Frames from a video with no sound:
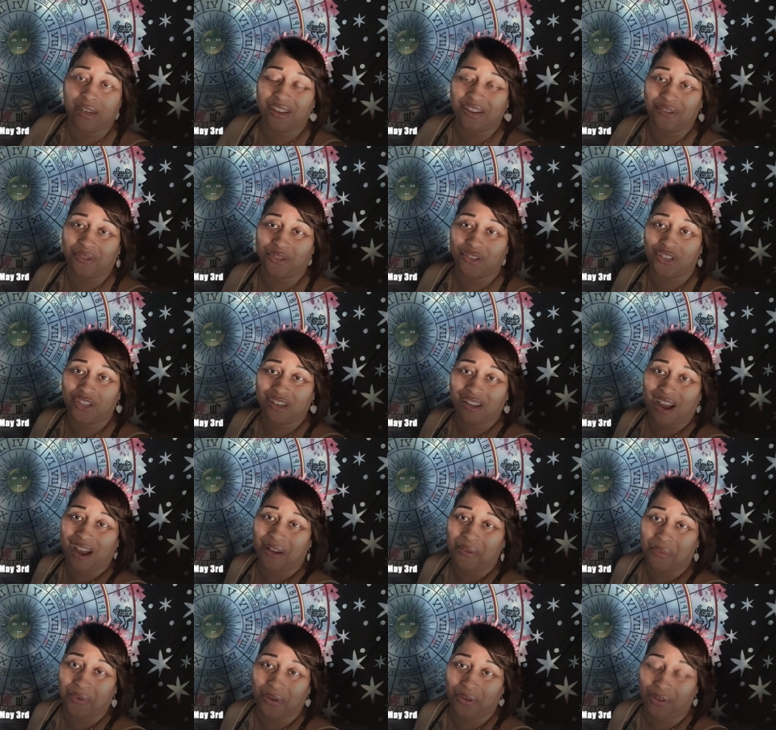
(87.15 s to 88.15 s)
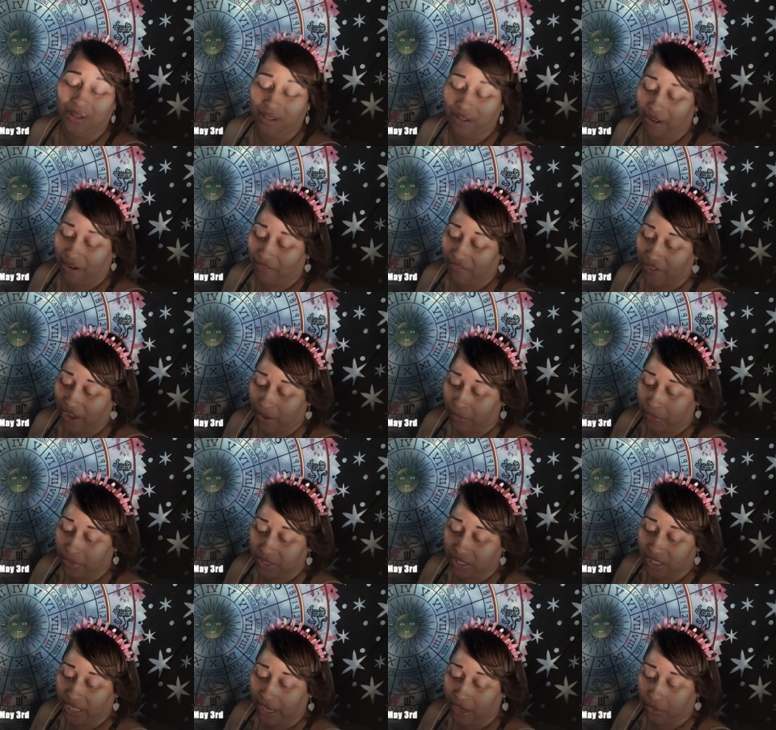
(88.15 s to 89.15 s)
energy, I will clarify with
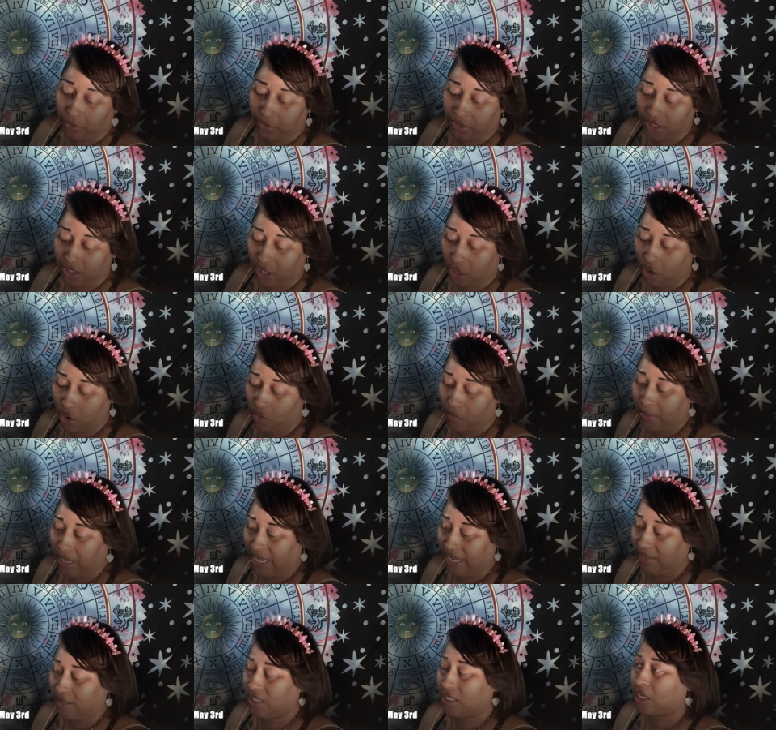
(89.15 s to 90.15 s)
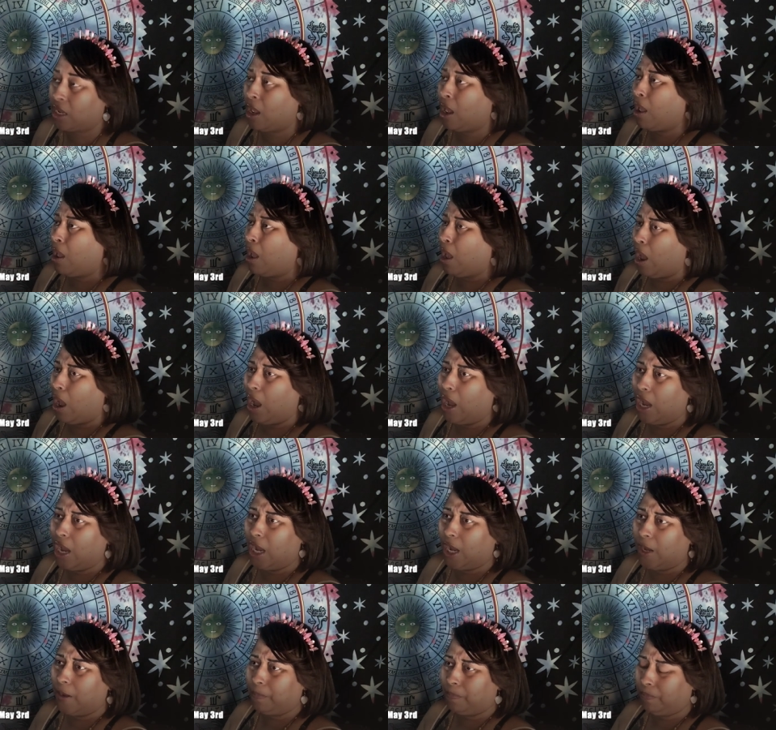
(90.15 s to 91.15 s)
sacred soulmates.
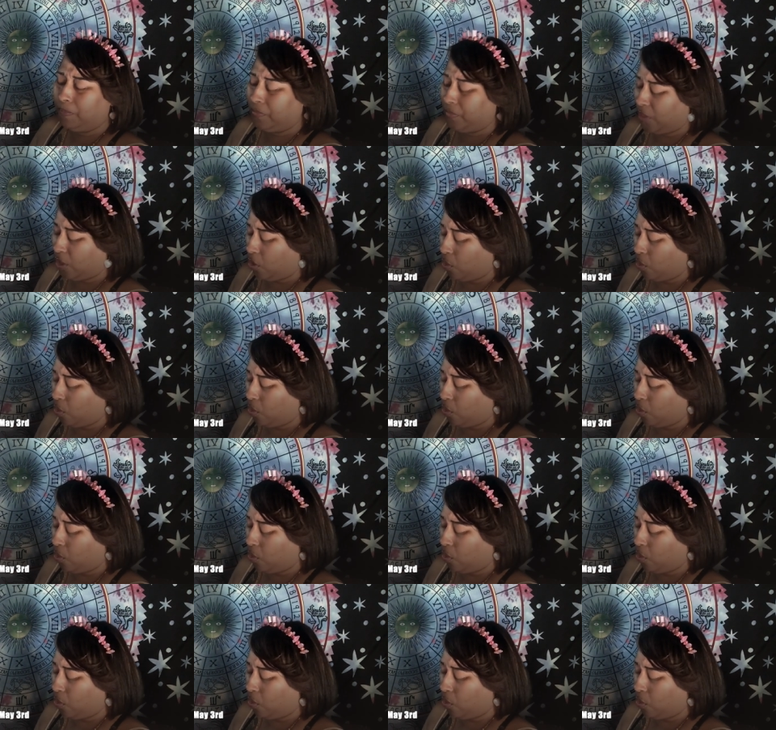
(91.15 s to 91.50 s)
Um, the